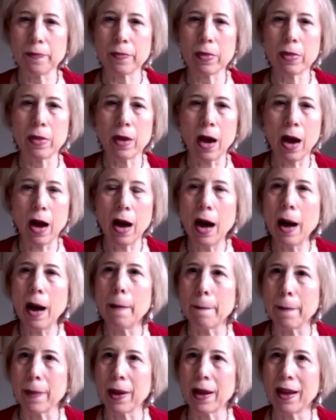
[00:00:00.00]

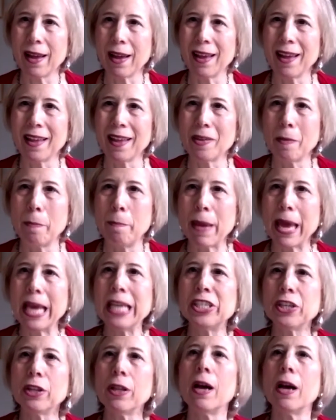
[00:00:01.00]
hum, the
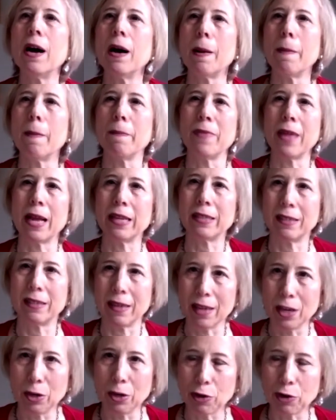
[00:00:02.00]
basal hum that's
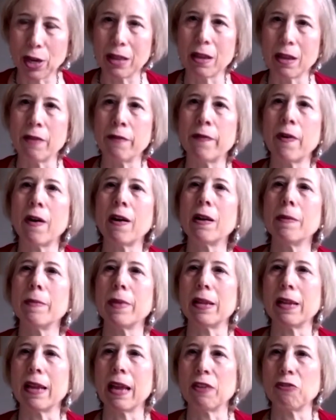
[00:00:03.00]
usually in the
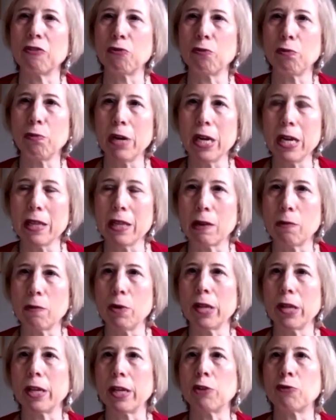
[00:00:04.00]
environment has really,
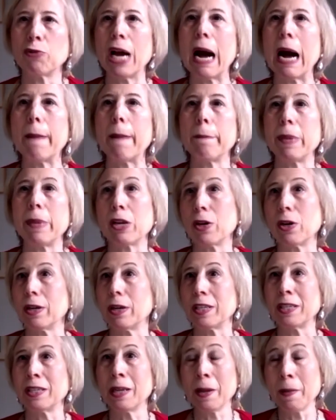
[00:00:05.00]
really dropped
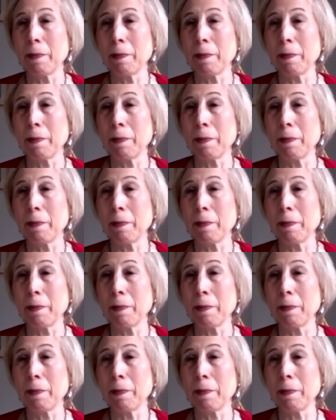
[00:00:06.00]
because